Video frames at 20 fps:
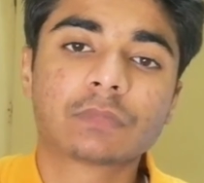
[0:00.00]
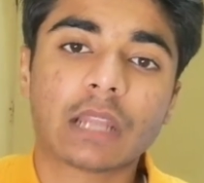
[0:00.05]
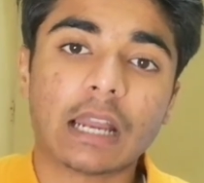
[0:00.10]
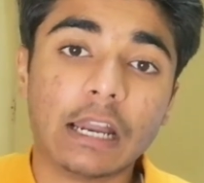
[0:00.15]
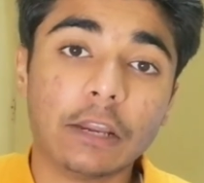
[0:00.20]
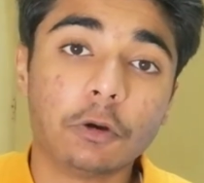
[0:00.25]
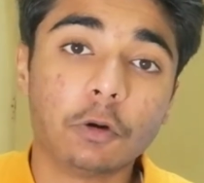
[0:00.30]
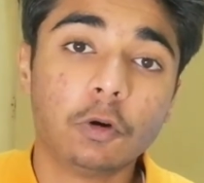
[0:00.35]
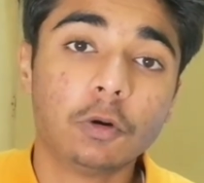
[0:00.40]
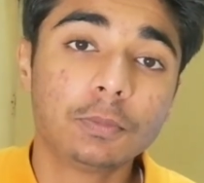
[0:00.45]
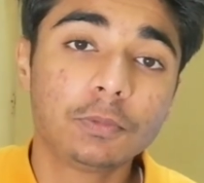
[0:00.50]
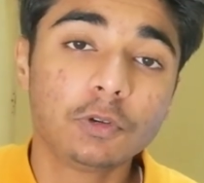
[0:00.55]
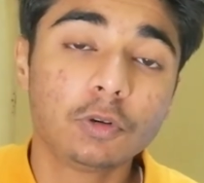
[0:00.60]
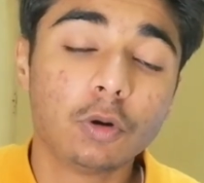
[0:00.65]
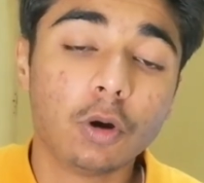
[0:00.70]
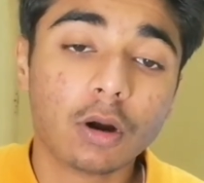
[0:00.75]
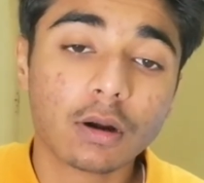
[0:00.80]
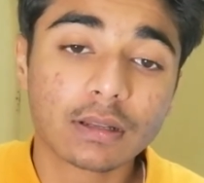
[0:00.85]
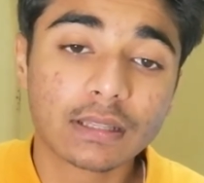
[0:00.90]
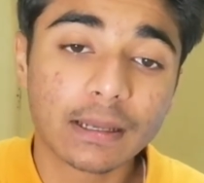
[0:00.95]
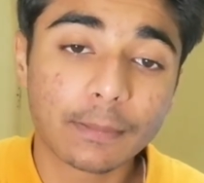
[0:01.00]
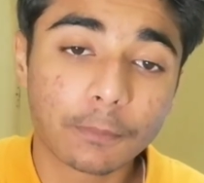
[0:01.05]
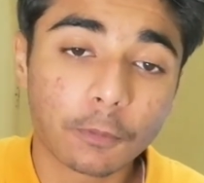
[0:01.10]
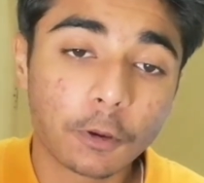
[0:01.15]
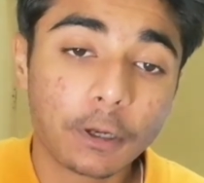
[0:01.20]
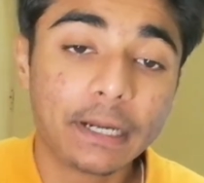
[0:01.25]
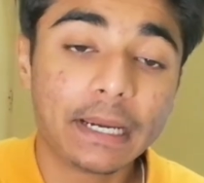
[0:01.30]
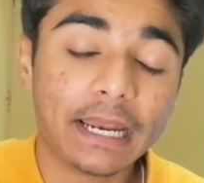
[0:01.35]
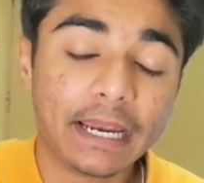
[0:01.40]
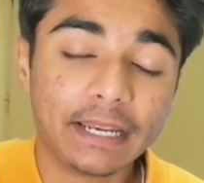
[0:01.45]
I hope you got the
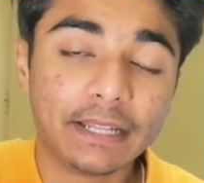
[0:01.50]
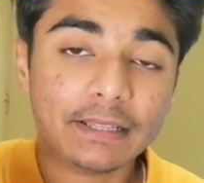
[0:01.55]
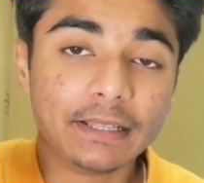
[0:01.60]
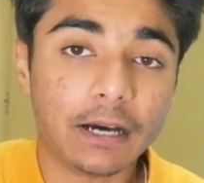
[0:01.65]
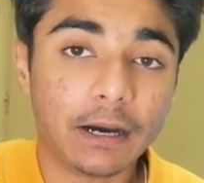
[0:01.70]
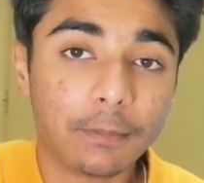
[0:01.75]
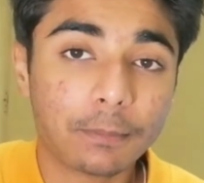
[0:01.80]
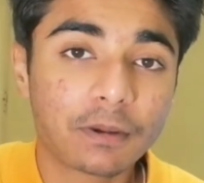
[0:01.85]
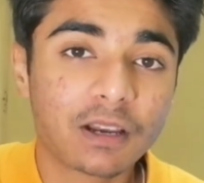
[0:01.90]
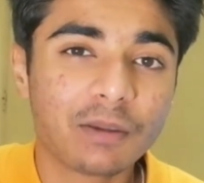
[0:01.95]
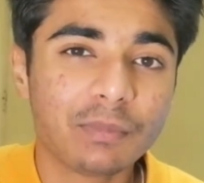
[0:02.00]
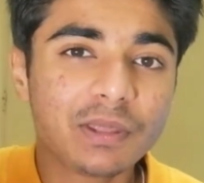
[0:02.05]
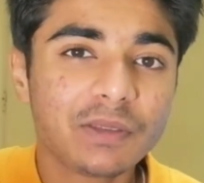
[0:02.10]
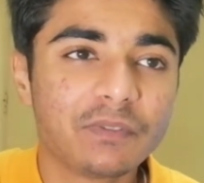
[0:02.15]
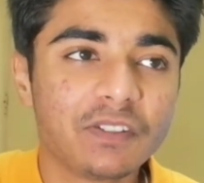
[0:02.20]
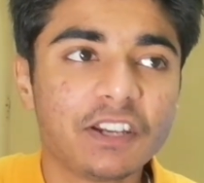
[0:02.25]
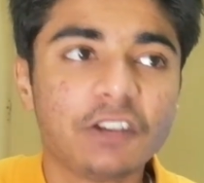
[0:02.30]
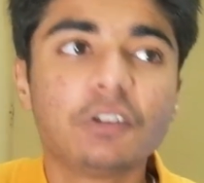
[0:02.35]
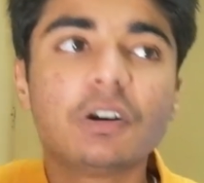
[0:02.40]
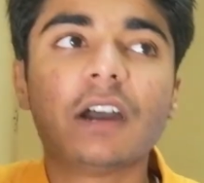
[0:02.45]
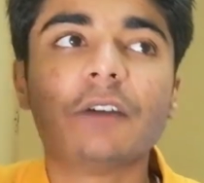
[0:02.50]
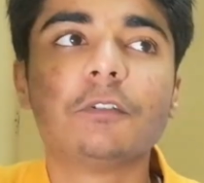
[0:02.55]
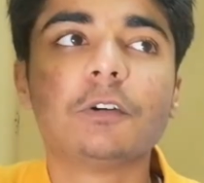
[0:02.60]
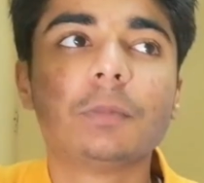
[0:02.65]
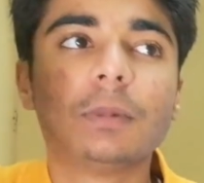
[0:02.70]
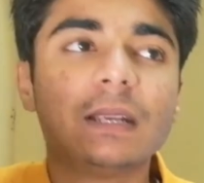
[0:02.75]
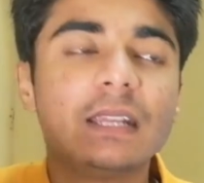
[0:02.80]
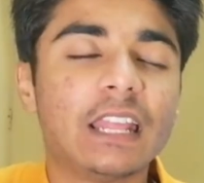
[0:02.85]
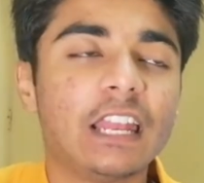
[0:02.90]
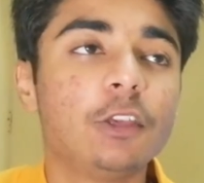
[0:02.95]
point, and in the upcoming video I would
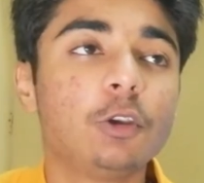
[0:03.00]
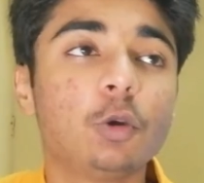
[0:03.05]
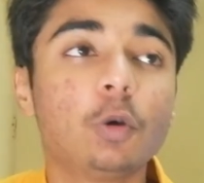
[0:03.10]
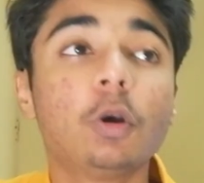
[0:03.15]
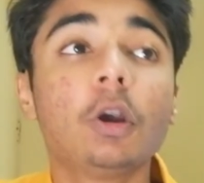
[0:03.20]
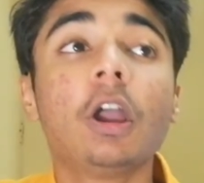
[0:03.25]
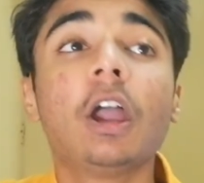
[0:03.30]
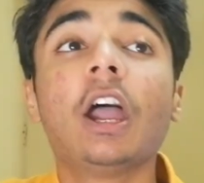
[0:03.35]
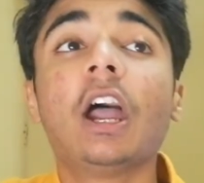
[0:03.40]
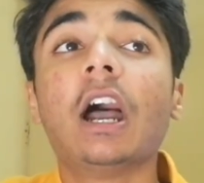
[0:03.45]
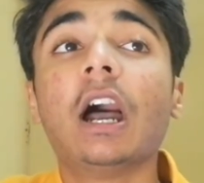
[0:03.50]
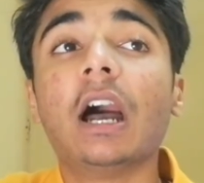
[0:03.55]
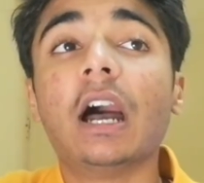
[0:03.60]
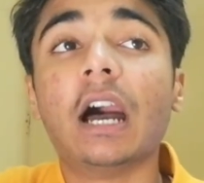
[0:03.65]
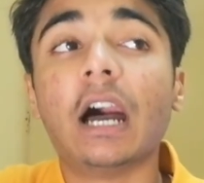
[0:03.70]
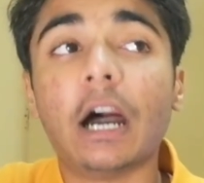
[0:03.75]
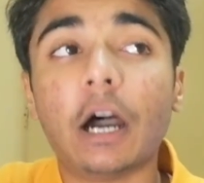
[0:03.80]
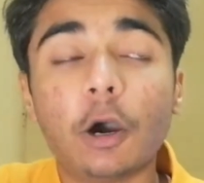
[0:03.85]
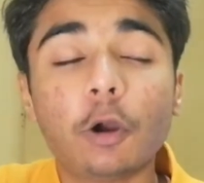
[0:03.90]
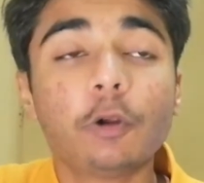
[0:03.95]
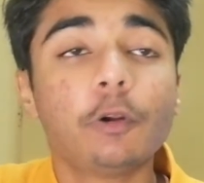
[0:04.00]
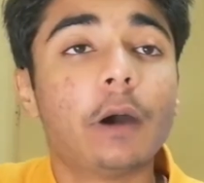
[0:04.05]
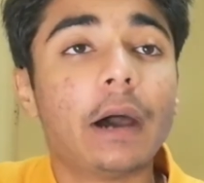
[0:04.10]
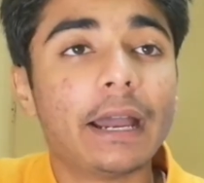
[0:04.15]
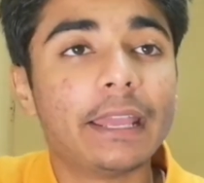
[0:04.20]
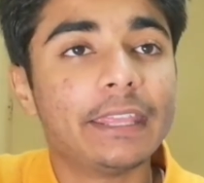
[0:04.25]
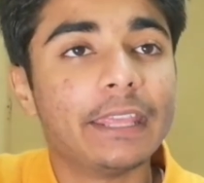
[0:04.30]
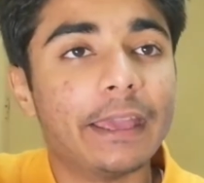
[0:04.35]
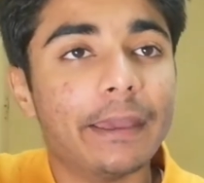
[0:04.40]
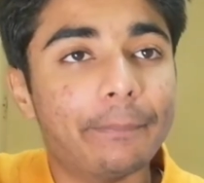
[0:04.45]
be telling you how
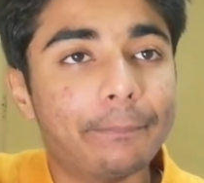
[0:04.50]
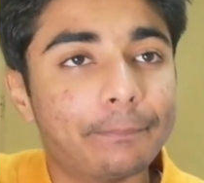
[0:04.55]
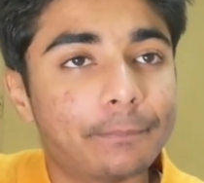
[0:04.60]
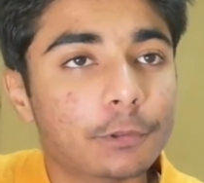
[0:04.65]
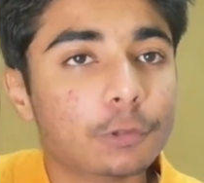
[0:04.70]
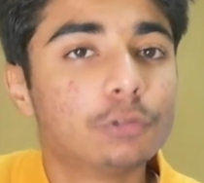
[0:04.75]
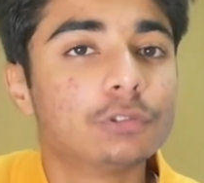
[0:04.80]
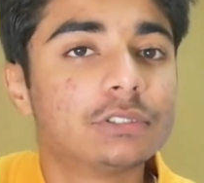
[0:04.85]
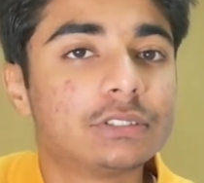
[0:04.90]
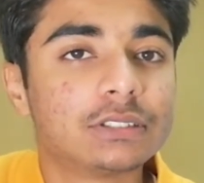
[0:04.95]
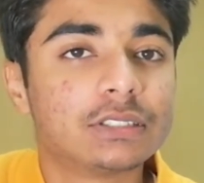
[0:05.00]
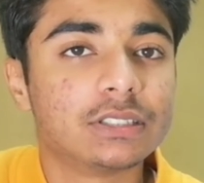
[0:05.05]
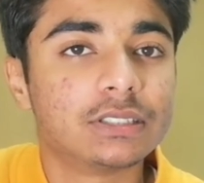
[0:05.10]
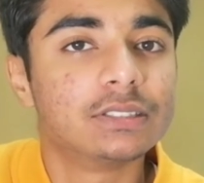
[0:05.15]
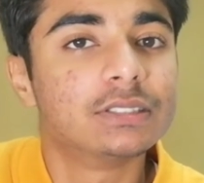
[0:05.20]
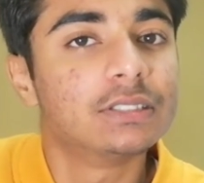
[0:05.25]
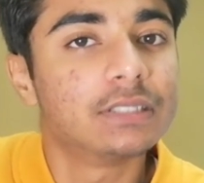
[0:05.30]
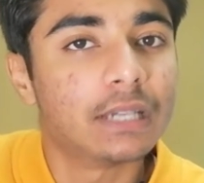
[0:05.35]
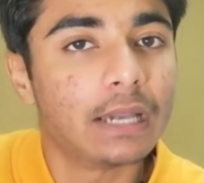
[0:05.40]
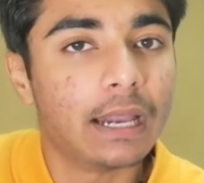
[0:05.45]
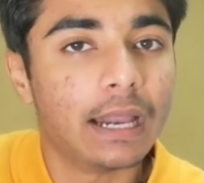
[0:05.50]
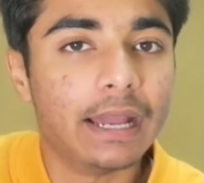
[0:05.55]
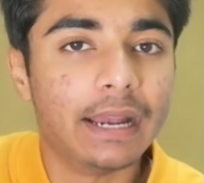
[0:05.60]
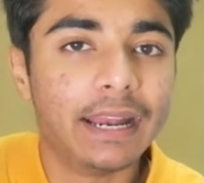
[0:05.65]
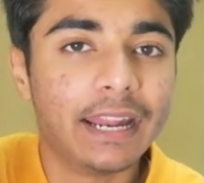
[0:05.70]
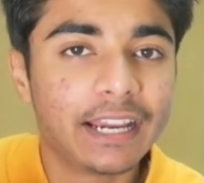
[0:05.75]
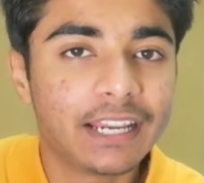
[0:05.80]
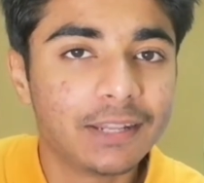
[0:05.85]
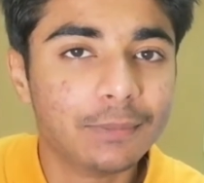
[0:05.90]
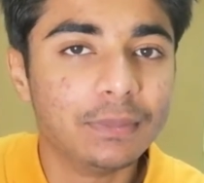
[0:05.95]
I approached
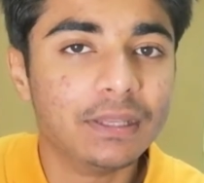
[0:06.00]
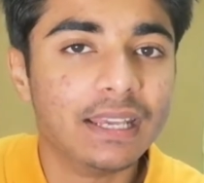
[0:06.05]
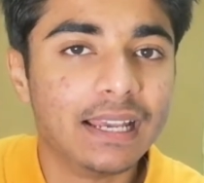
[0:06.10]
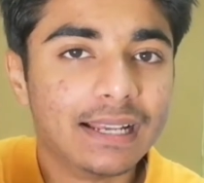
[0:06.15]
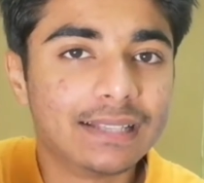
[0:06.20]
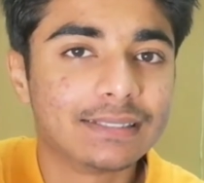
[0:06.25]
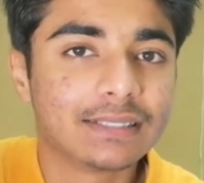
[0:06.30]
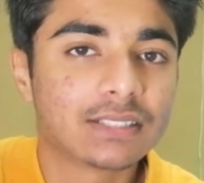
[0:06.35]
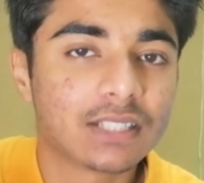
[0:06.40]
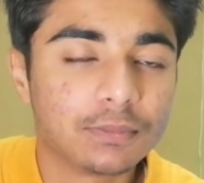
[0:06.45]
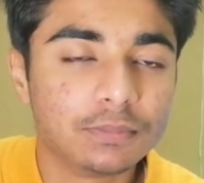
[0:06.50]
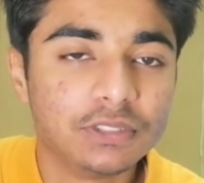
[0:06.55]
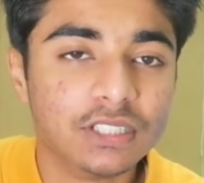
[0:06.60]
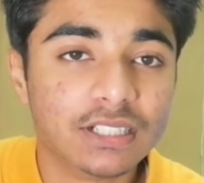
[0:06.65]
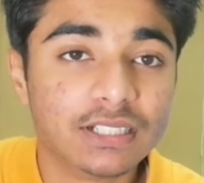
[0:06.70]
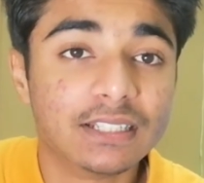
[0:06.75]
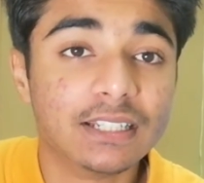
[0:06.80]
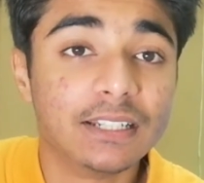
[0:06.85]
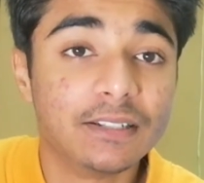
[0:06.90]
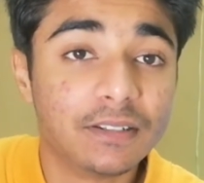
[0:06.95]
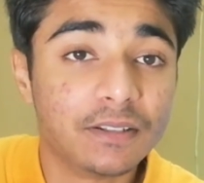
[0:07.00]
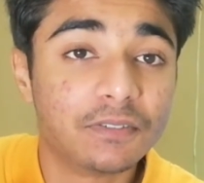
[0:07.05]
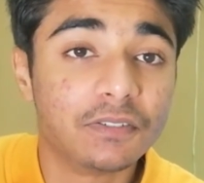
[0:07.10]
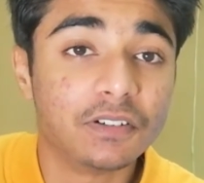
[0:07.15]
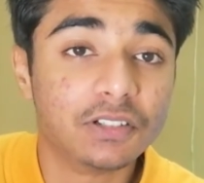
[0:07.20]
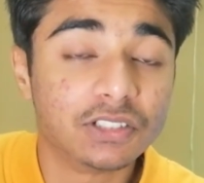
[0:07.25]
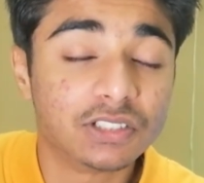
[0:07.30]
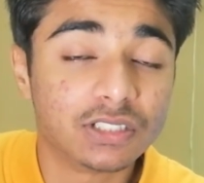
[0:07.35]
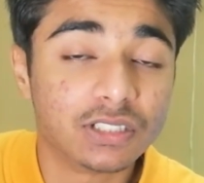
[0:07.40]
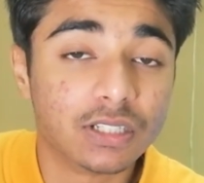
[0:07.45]
anatomy as a subject in the
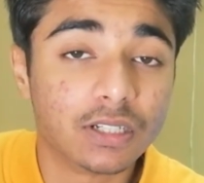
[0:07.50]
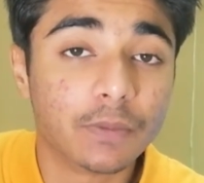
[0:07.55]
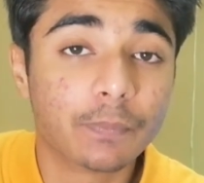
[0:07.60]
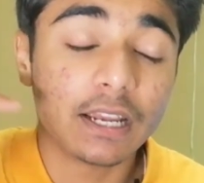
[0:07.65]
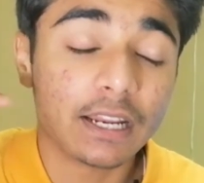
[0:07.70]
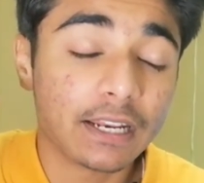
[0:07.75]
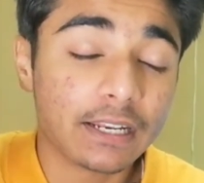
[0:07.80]
first year.